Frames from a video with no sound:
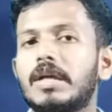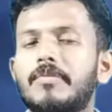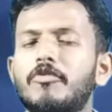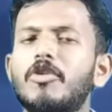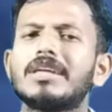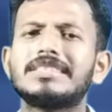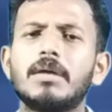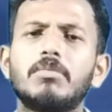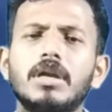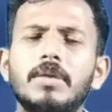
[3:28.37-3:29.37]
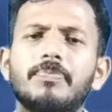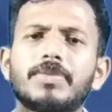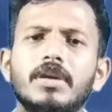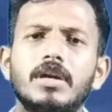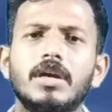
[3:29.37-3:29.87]
For example,
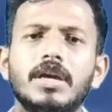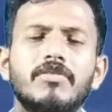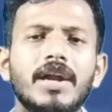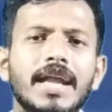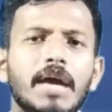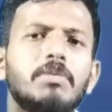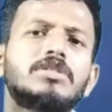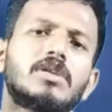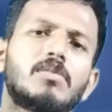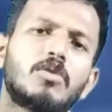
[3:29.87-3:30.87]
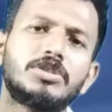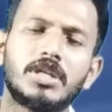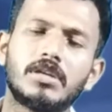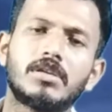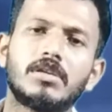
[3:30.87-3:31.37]
in one-dimensional
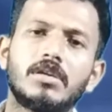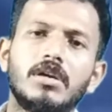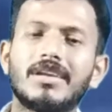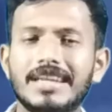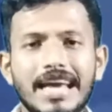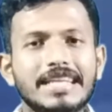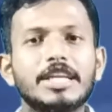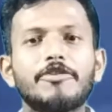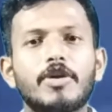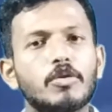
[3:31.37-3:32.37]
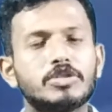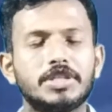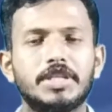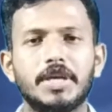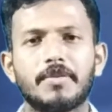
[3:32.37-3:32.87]
motion, relative
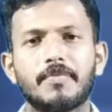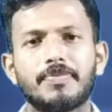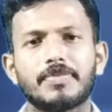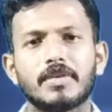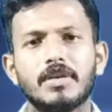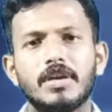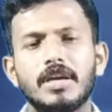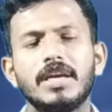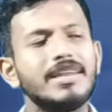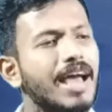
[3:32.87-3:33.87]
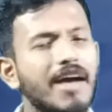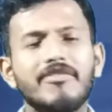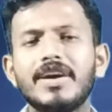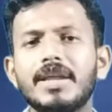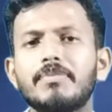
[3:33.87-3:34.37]
velocity. In
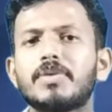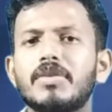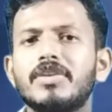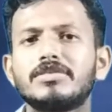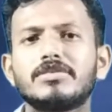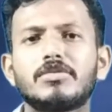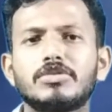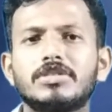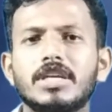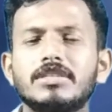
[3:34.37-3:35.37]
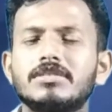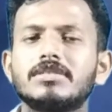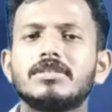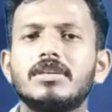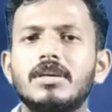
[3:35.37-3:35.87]
every previous year
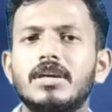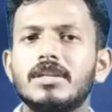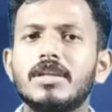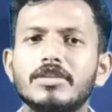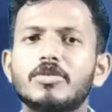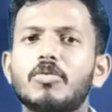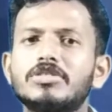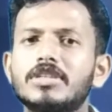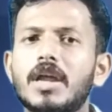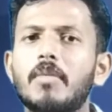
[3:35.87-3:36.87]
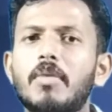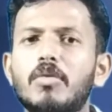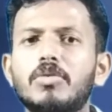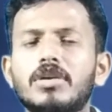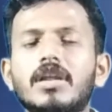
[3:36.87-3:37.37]
questions, there is a question
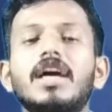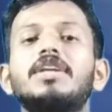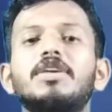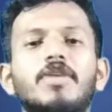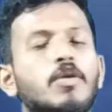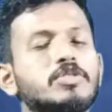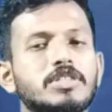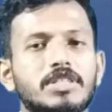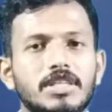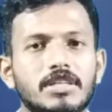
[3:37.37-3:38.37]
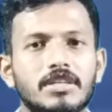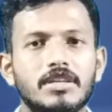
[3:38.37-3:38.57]
about relative velocity.